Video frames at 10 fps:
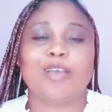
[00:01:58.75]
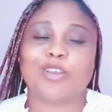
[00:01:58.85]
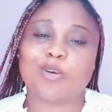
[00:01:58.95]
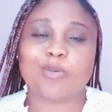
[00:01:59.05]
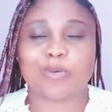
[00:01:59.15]

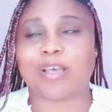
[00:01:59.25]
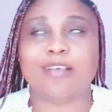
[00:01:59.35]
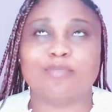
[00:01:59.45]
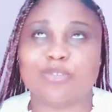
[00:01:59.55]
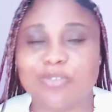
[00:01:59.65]

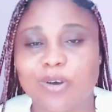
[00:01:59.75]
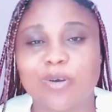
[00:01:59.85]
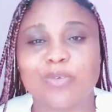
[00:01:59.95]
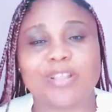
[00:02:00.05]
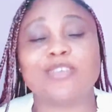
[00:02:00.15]

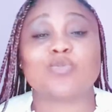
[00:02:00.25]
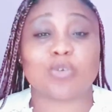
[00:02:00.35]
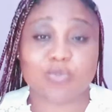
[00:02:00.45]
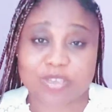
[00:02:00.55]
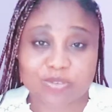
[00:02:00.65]
Before, that's
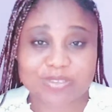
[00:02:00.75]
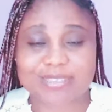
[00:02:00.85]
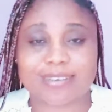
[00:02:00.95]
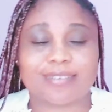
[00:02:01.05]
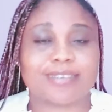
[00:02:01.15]
what we're using.